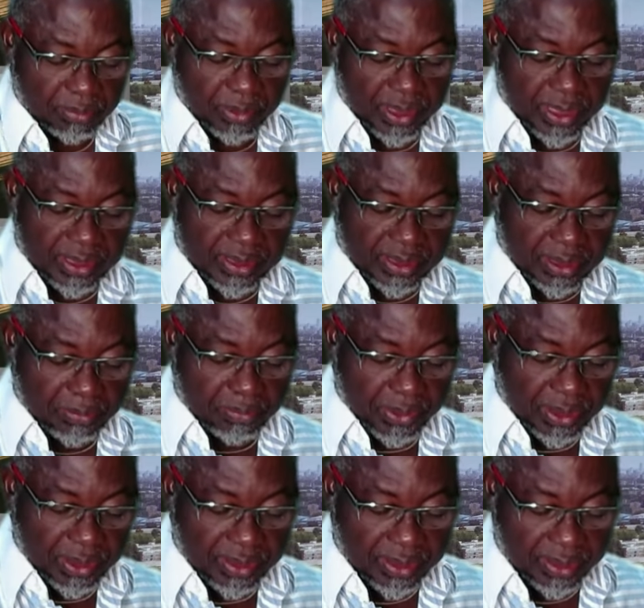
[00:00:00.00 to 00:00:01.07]
Blessed
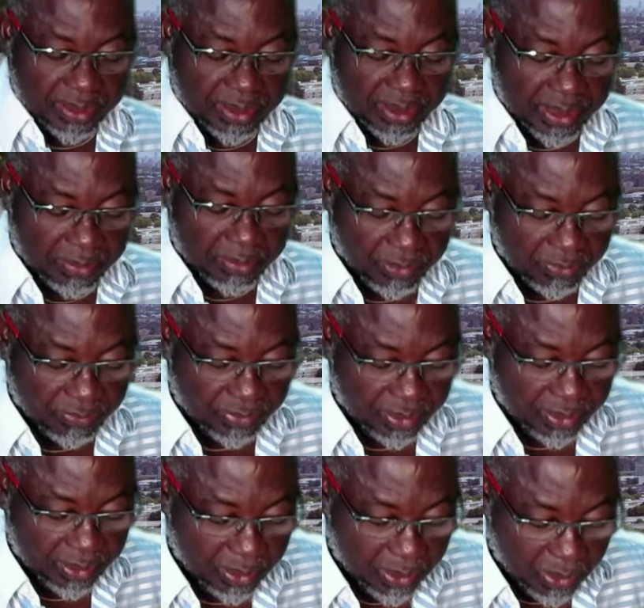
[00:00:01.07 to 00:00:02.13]
be the name of
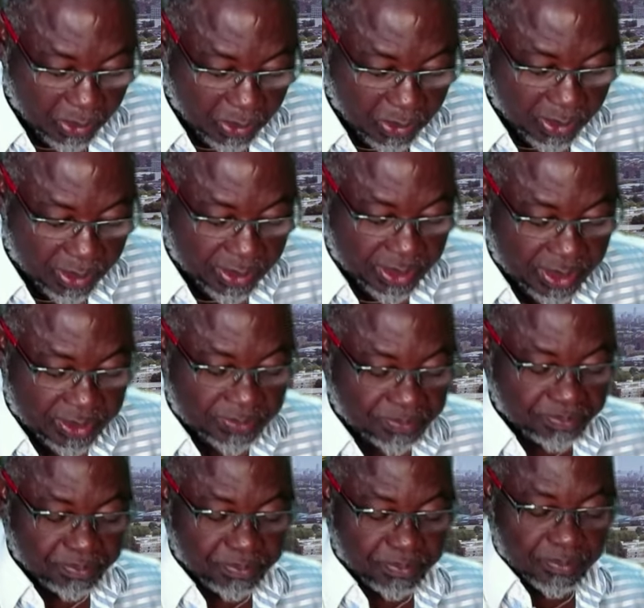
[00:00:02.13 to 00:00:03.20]
the Lord.
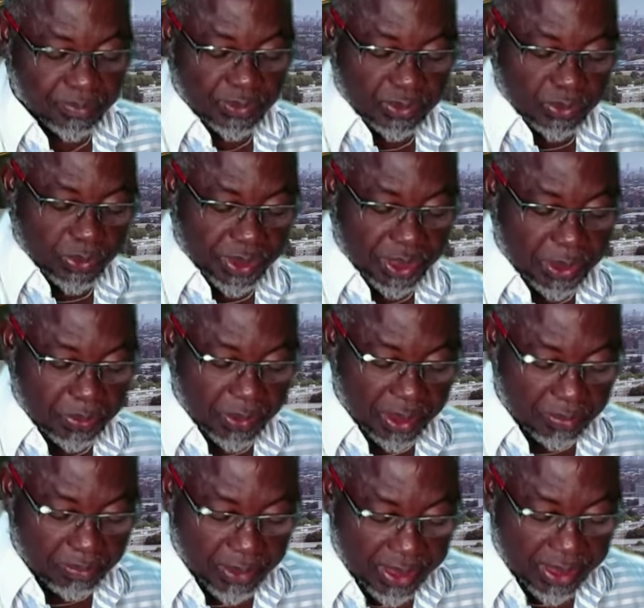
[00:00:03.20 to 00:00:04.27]
We
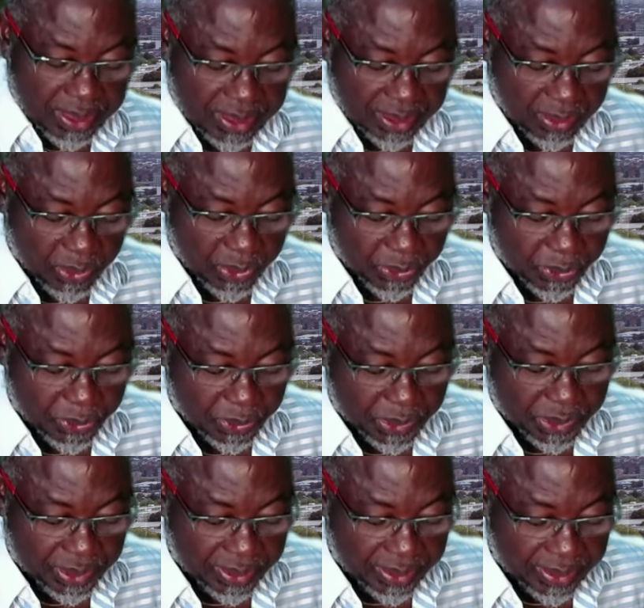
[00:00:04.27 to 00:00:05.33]
speak blessing on you
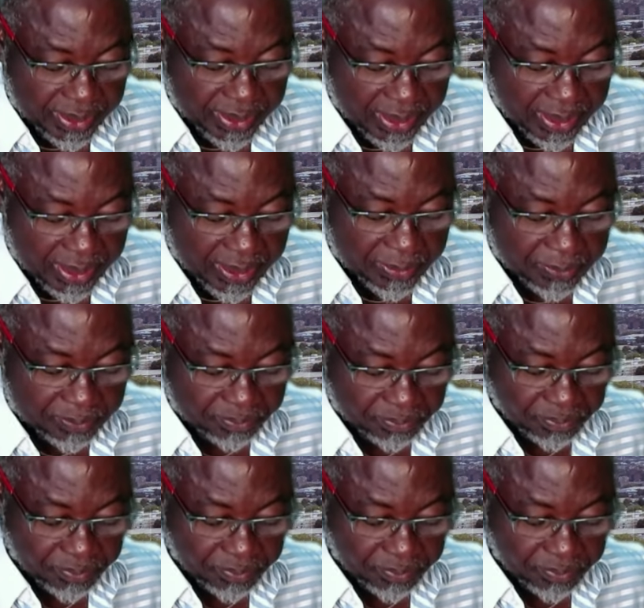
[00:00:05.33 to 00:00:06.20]
today.